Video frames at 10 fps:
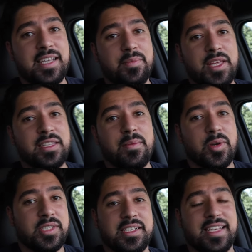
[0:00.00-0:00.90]
something, the
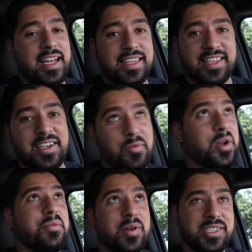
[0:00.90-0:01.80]
most exciting thing, one
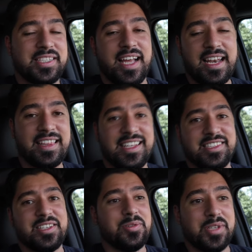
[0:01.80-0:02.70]
of the most exciting
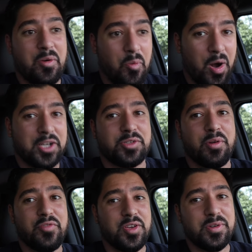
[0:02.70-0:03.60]
things to do is like watch
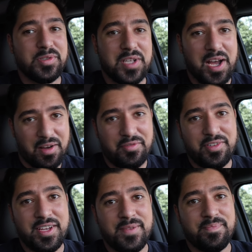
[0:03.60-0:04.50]
reviews of
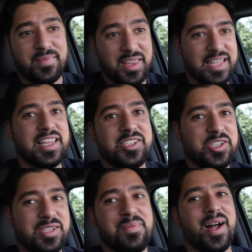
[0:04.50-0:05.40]
the thing that you
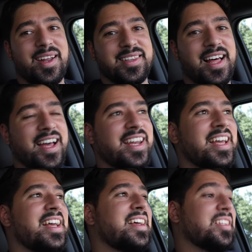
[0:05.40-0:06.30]
just bought online.
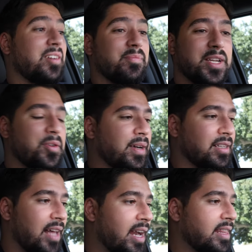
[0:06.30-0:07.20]
So I've been doing a
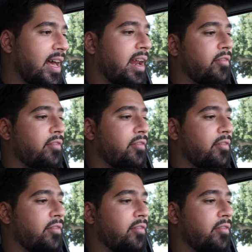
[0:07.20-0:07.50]
lot of that.